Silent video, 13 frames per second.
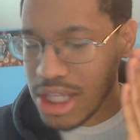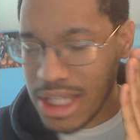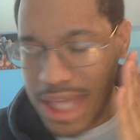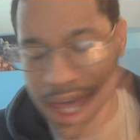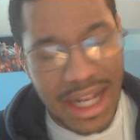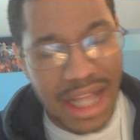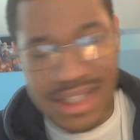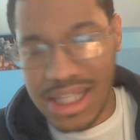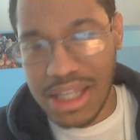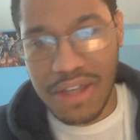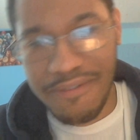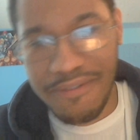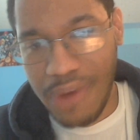cannot
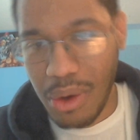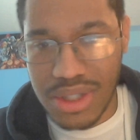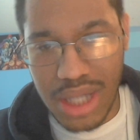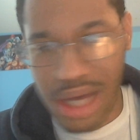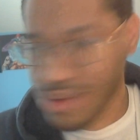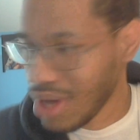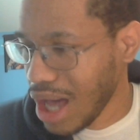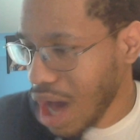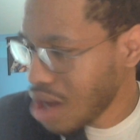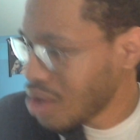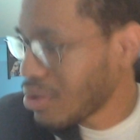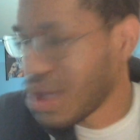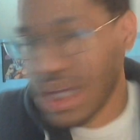take your focus on
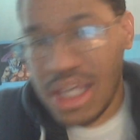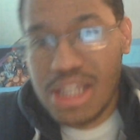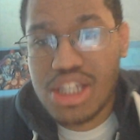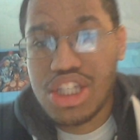Aikawa. He's